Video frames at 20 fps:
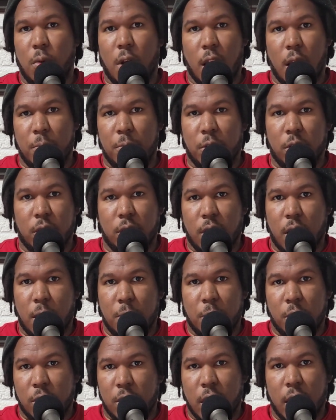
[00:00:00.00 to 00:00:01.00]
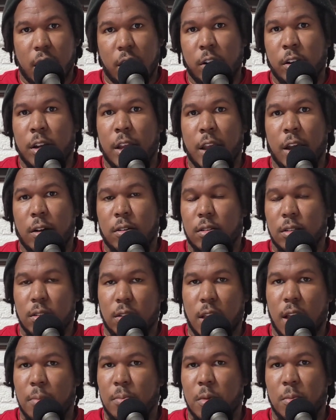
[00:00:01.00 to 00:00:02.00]
I'm your guy or gal.
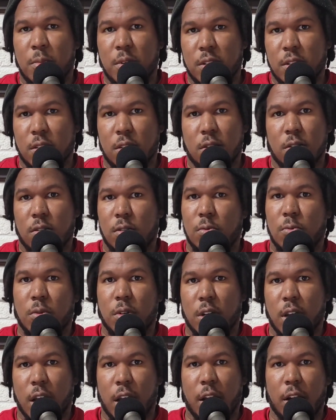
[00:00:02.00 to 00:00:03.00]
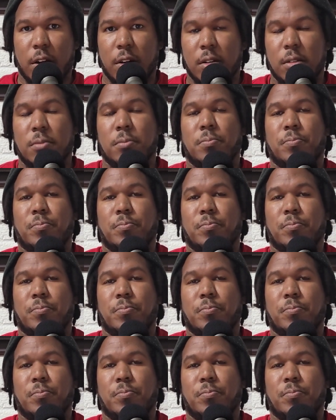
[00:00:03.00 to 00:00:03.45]
I'm the business you want to hire.